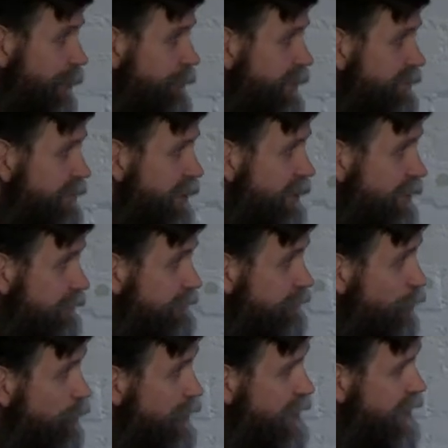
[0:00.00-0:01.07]
we decided to
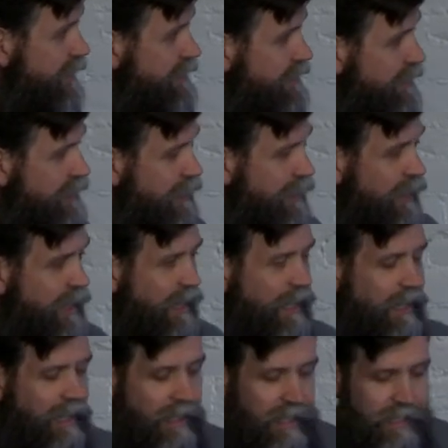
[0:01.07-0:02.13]
fork it
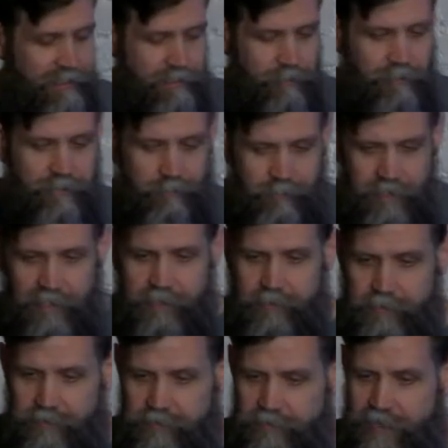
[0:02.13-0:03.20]
and do some
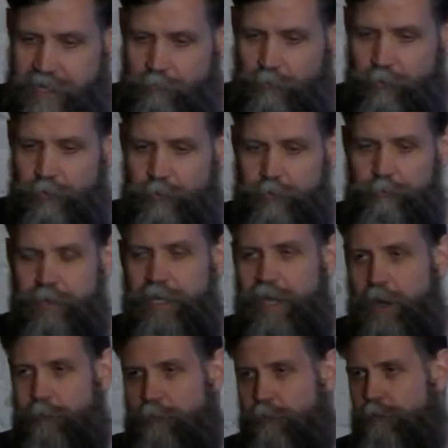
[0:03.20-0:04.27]
things that were really
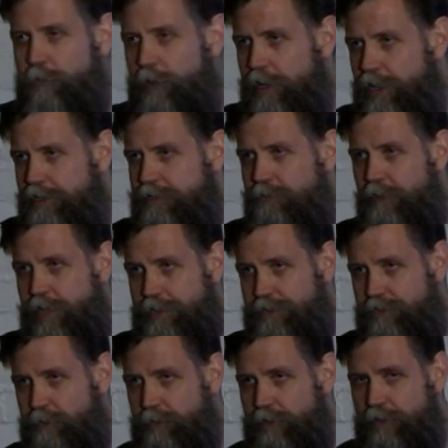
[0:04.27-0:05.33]
helpful for us, right? And
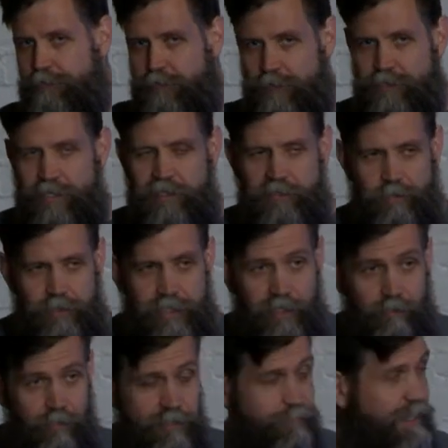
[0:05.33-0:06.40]
so one of the first things we
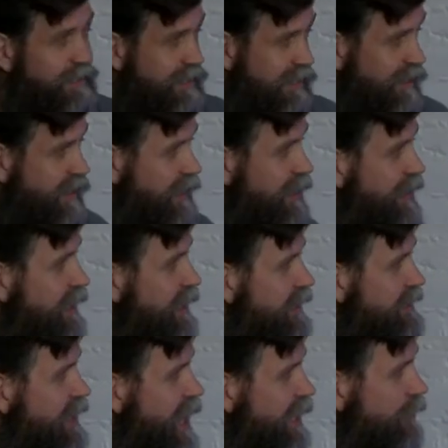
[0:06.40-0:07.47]
did was basically
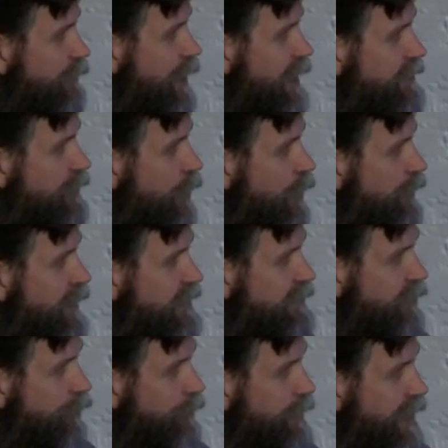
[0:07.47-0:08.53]
Dockerize all these
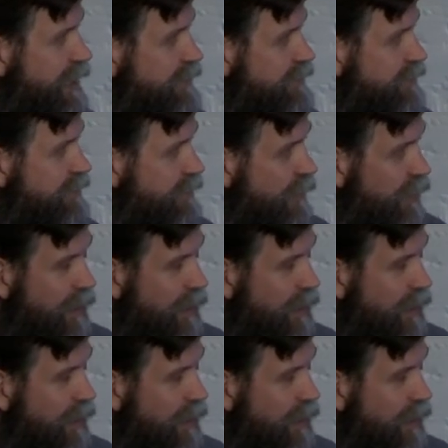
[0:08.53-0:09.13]
little bits.